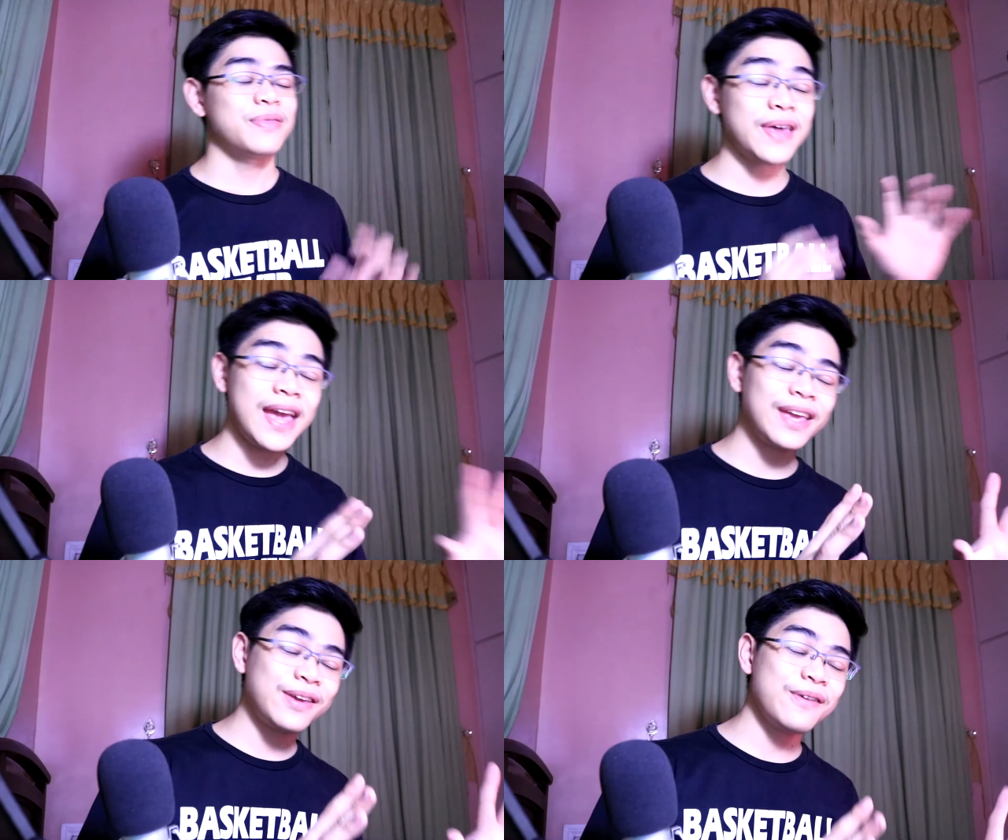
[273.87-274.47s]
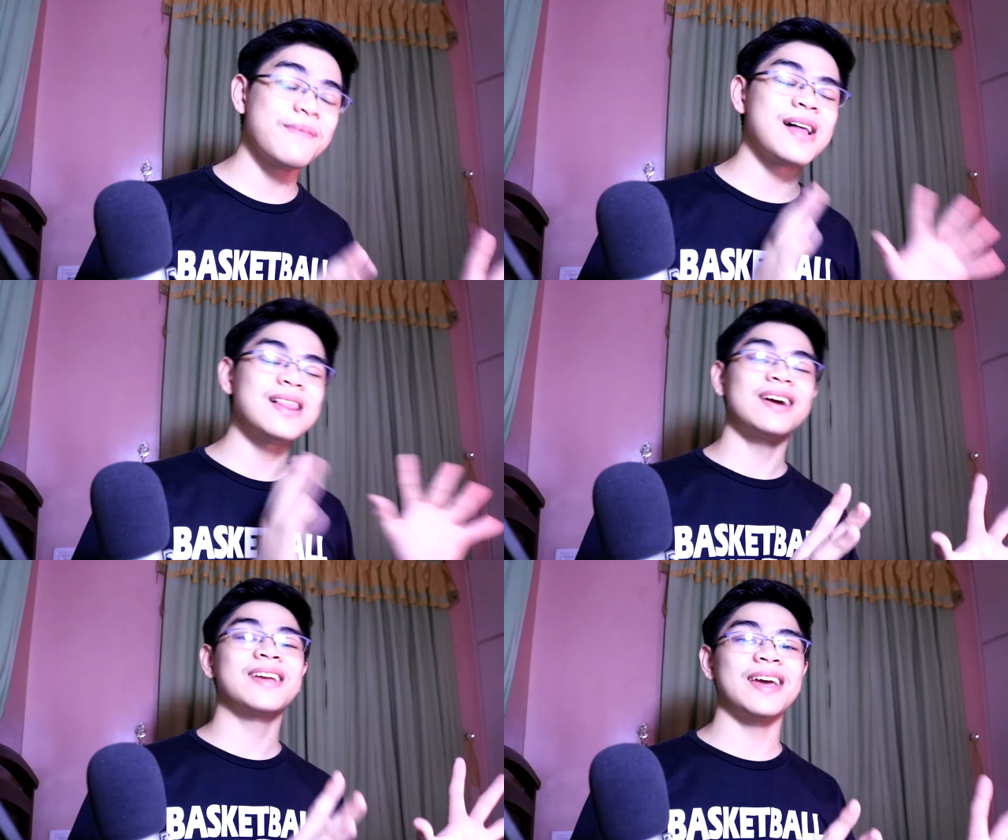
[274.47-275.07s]
Thank you,
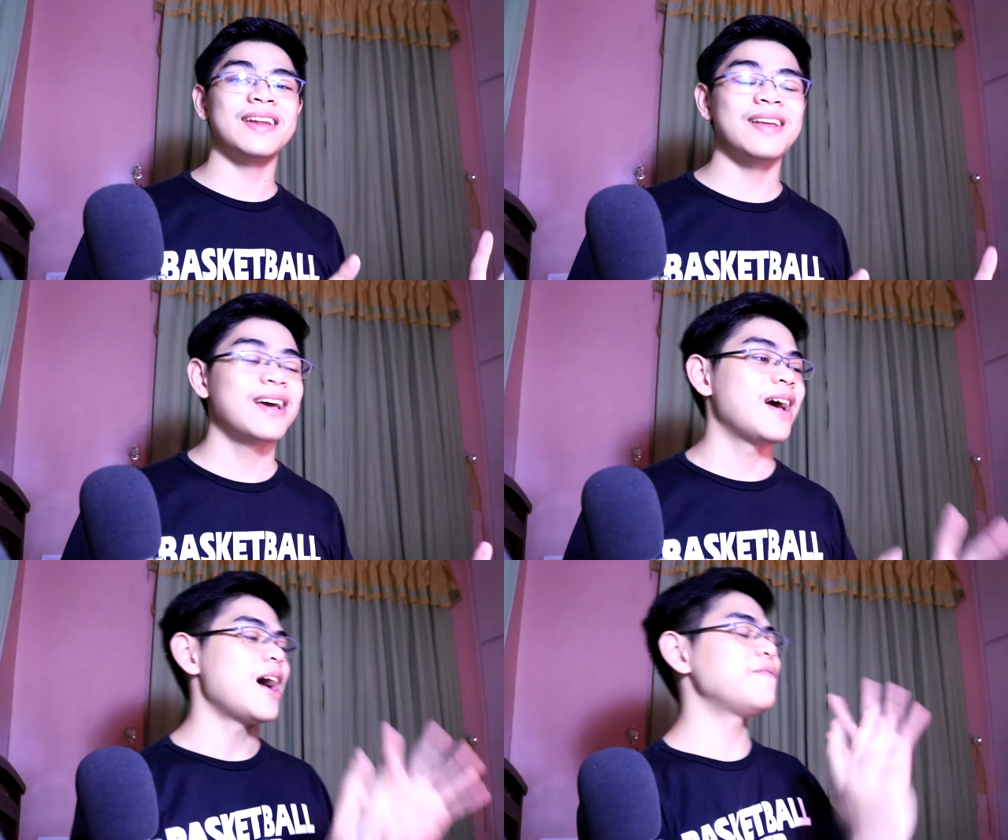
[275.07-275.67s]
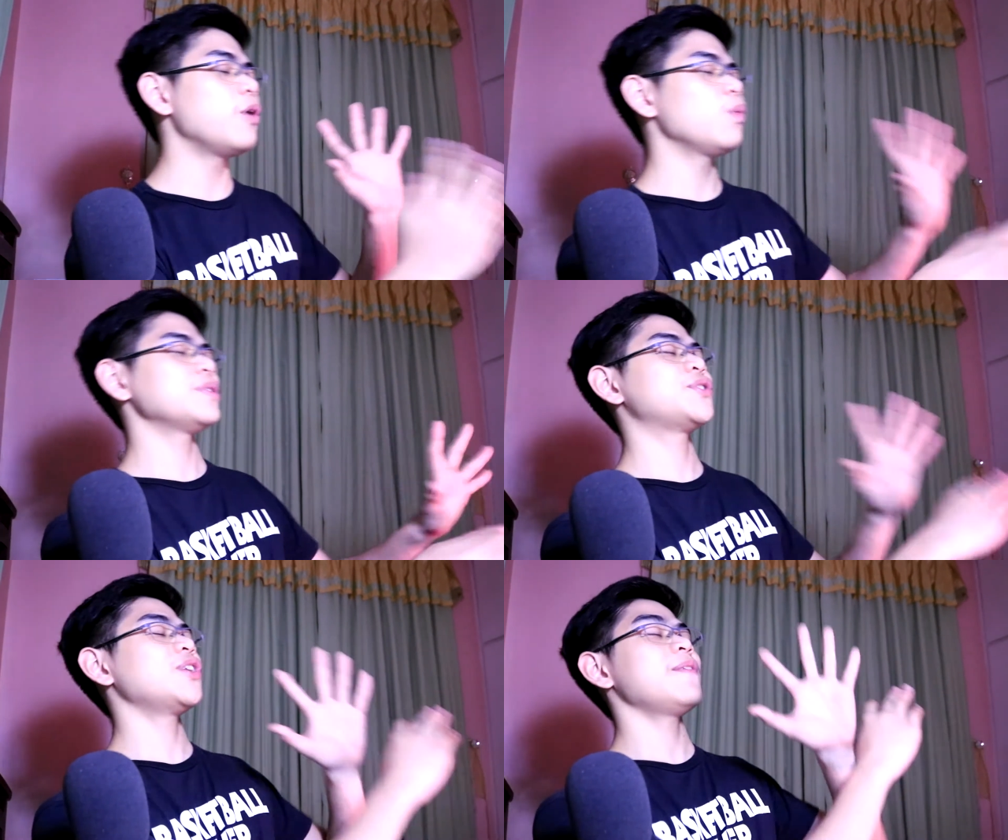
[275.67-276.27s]
Mal Arkin. I've
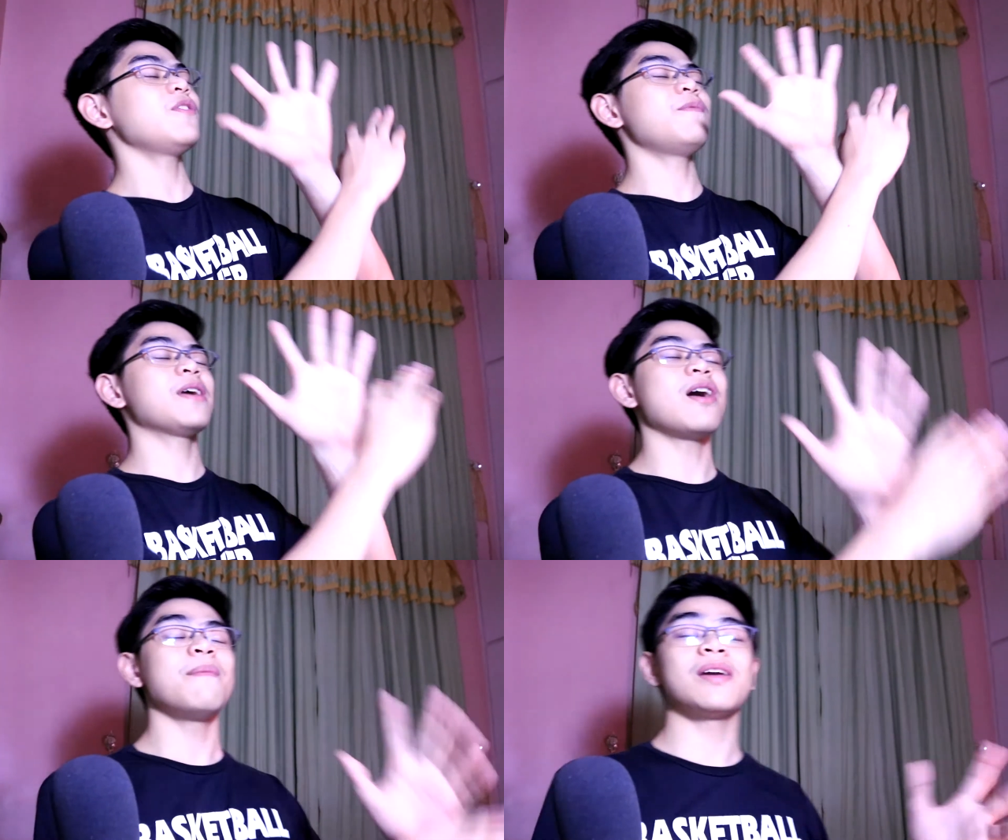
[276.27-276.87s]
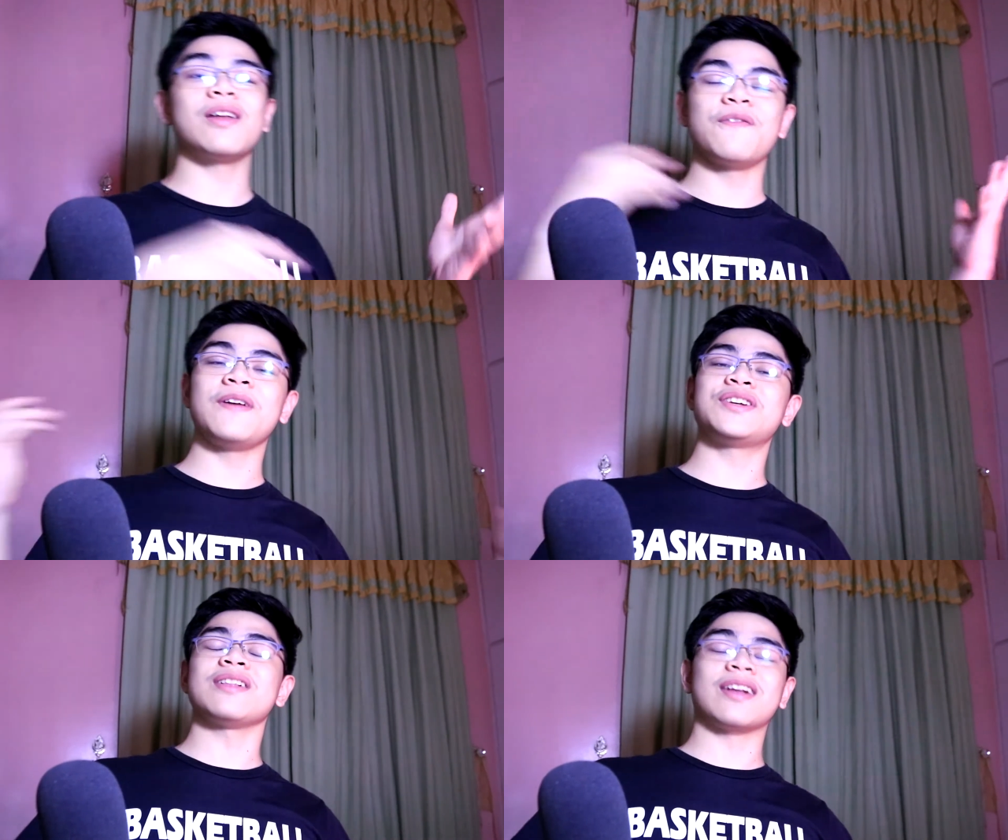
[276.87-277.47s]
always dreamed of becoming an
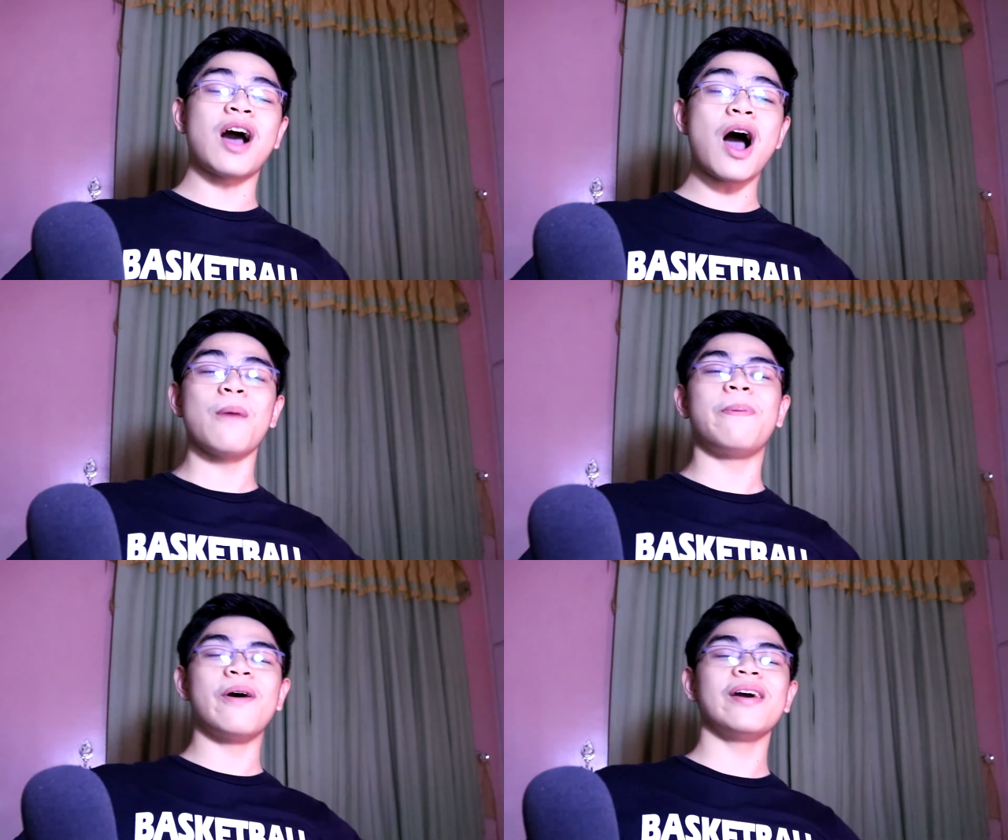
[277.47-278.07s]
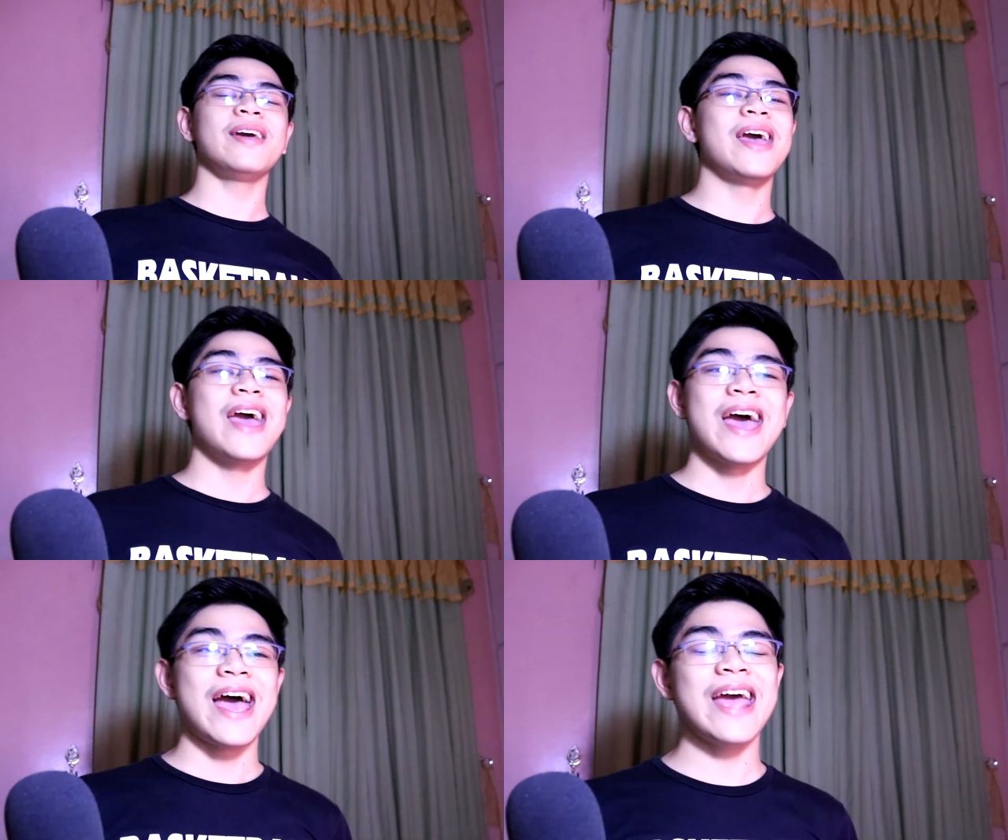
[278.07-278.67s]
official cowboy,
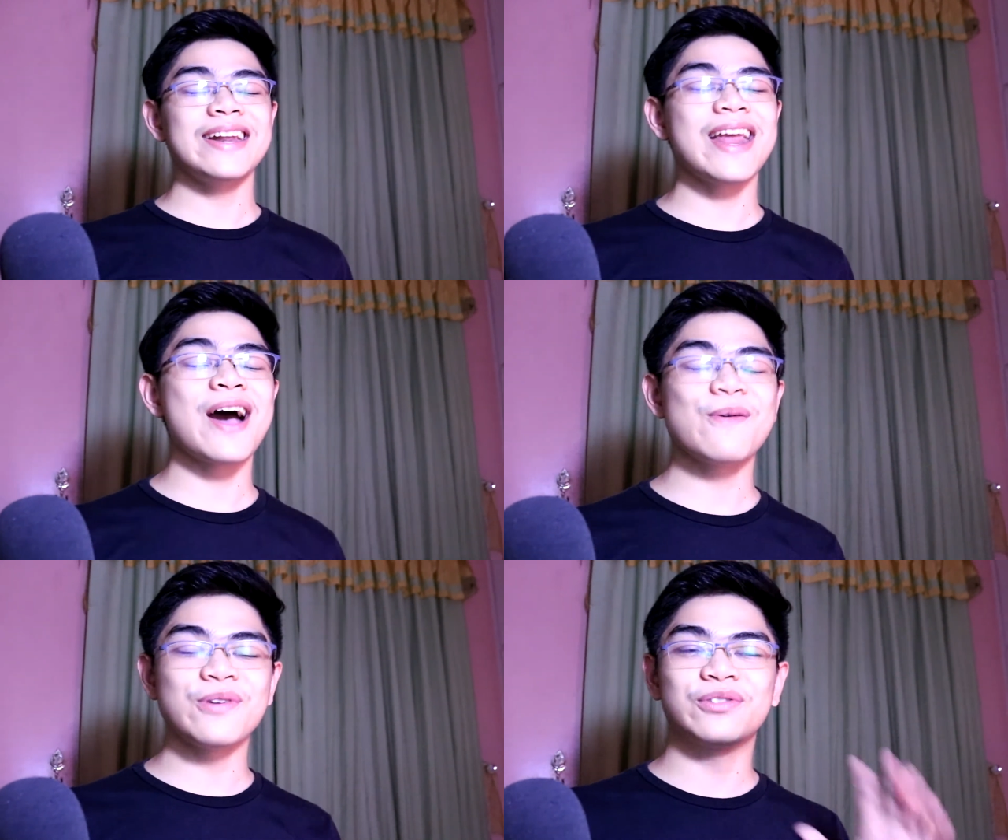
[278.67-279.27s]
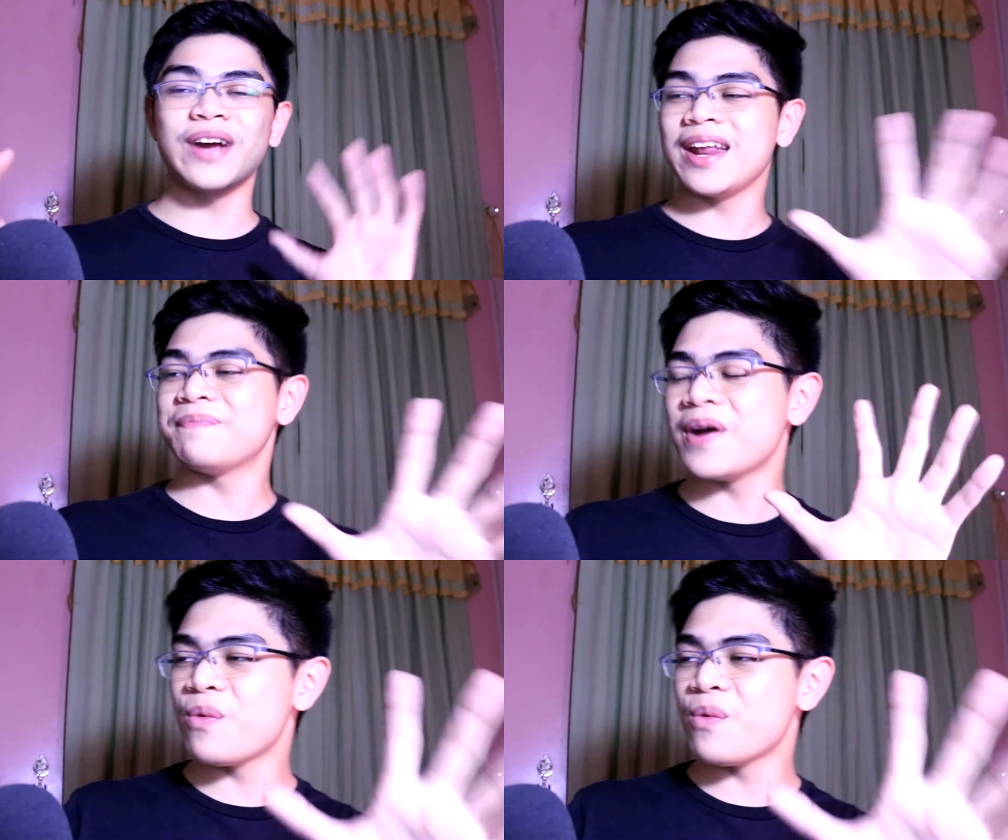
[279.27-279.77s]
and now you granted my